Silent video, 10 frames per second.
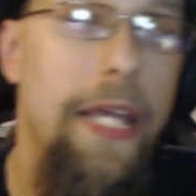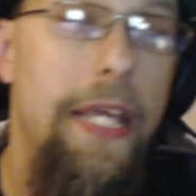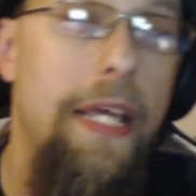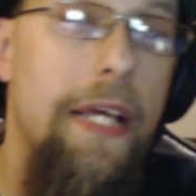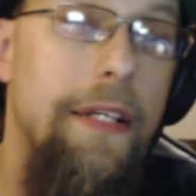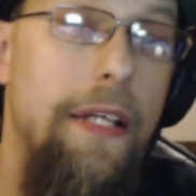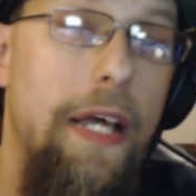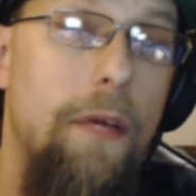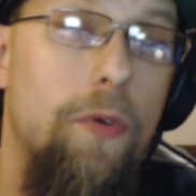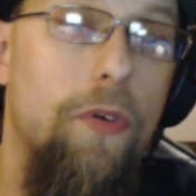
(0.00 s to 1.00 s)
And
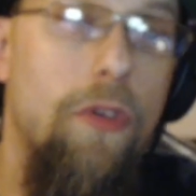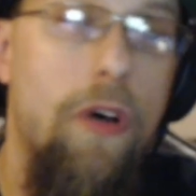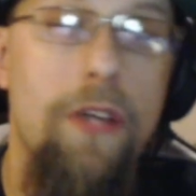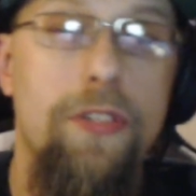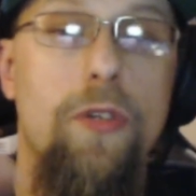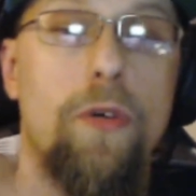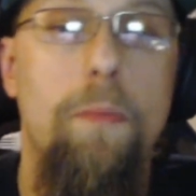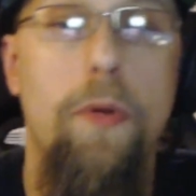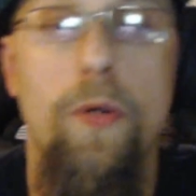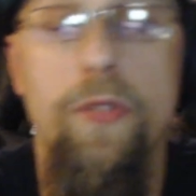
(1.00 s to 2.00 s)
I will also
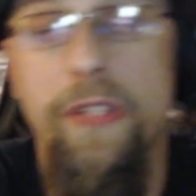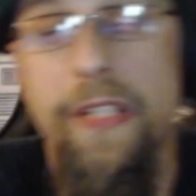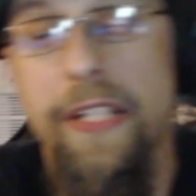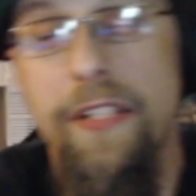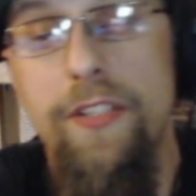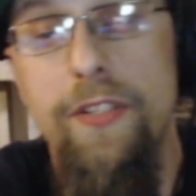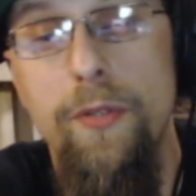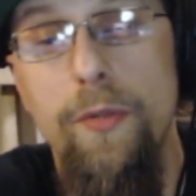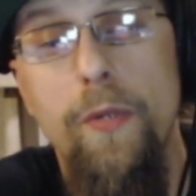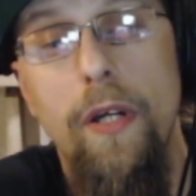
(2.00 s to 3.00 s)
post links
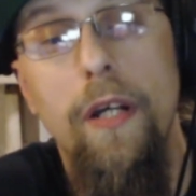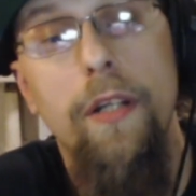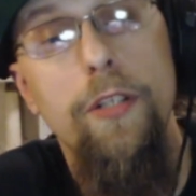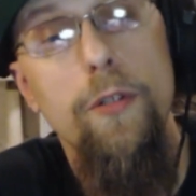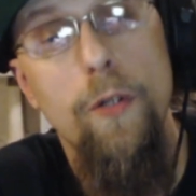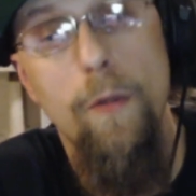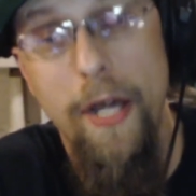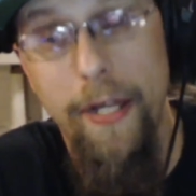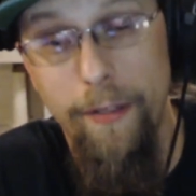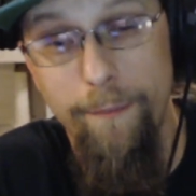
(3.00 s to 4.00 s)
to uh, Cudo Miner,